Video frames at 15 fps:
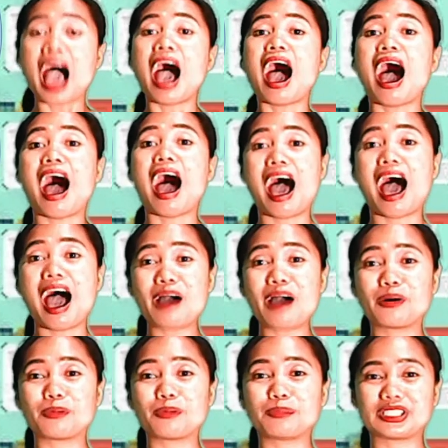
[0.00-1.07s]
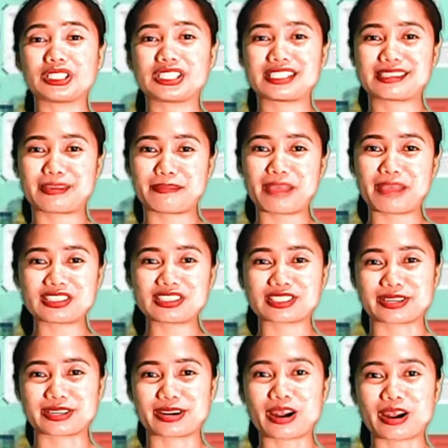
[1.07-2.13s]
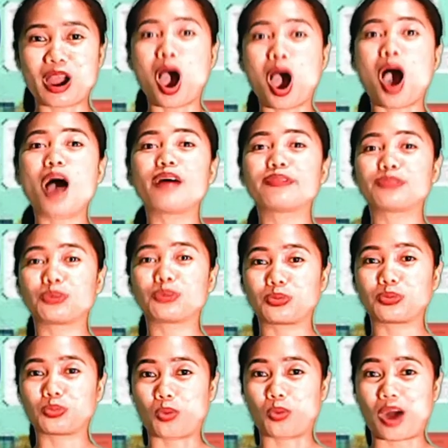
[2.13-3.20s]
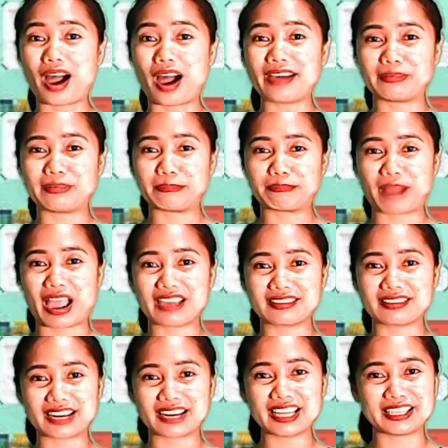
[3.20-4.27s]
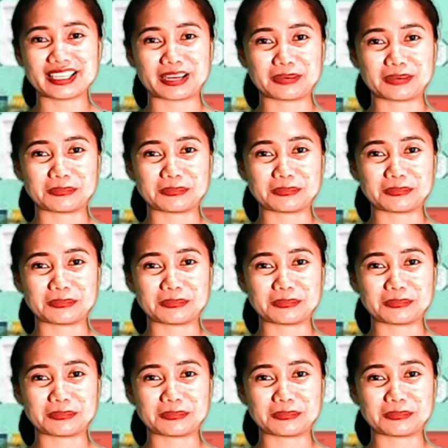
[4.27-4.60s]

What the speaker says: how much is the measure of 1 pi radian?